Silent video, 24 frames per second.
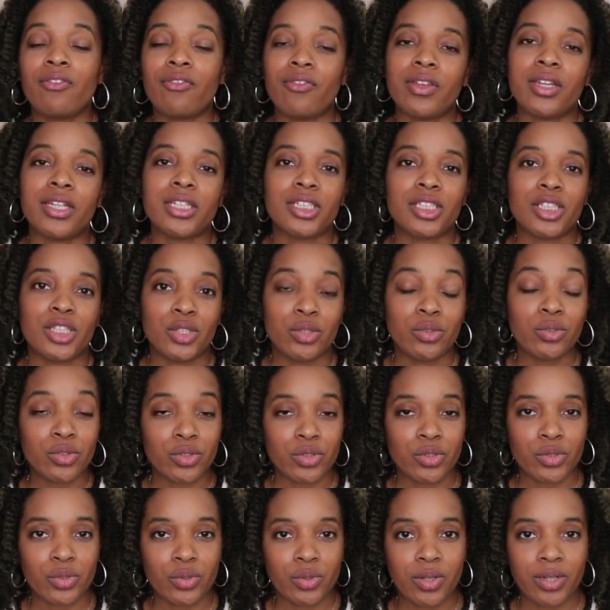finish a
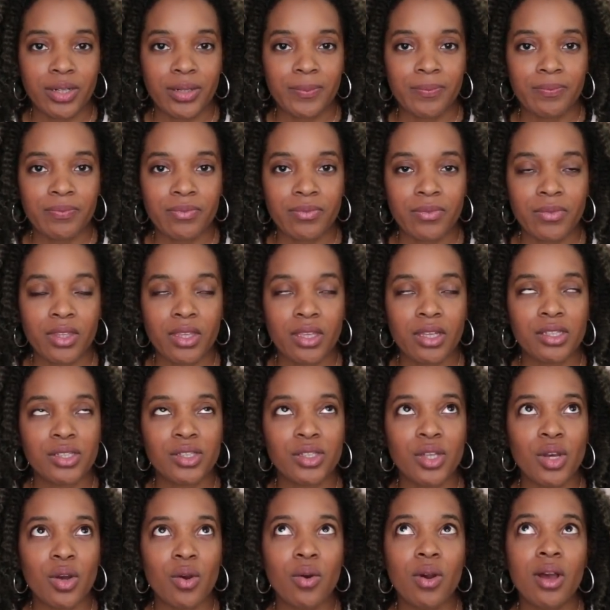user story.
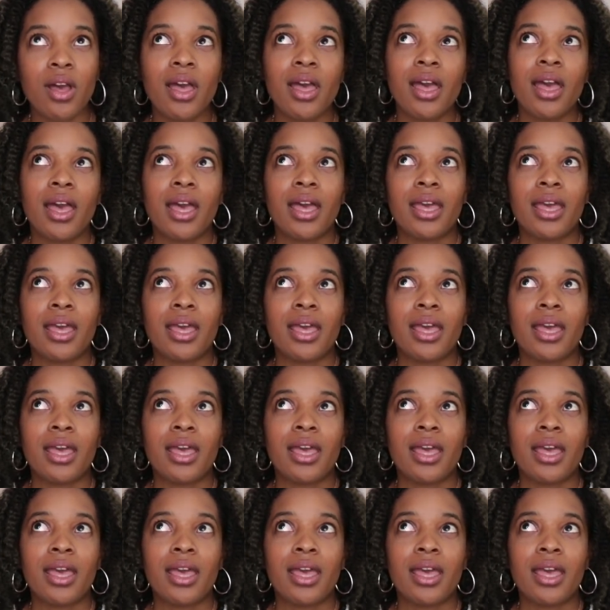So